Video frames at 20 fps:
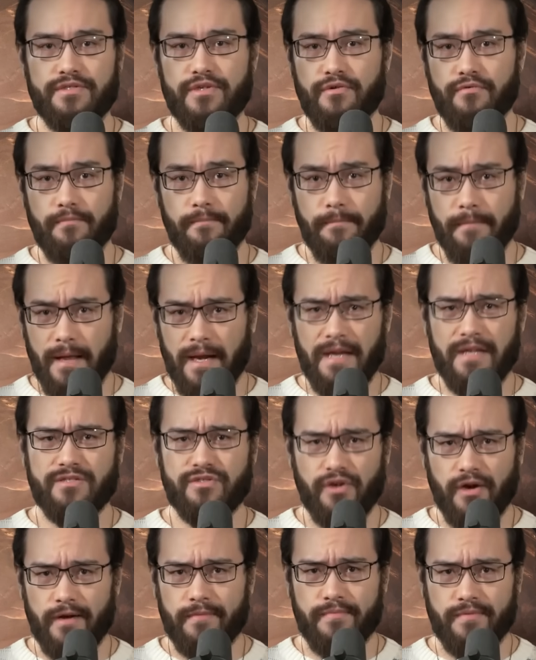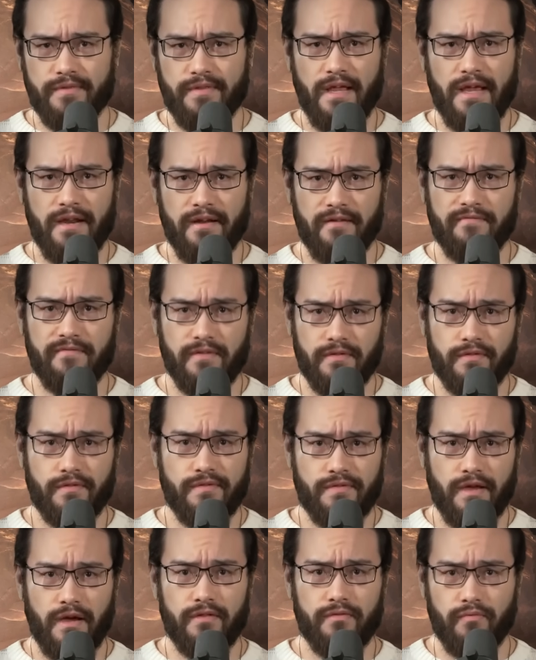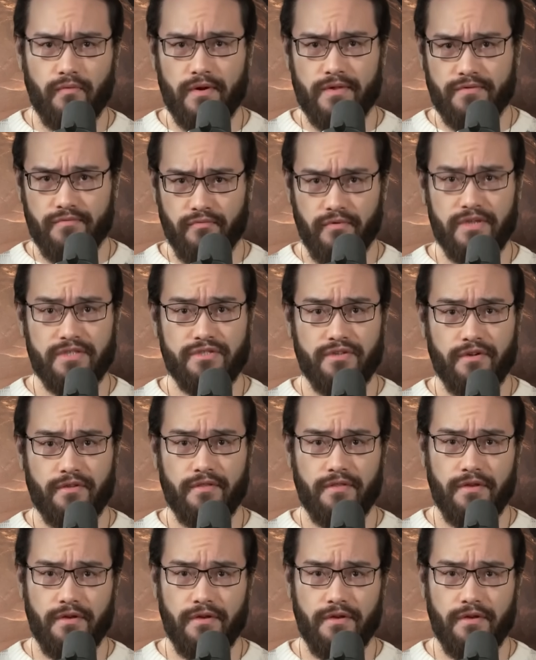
To many tribes native to the southwest region of the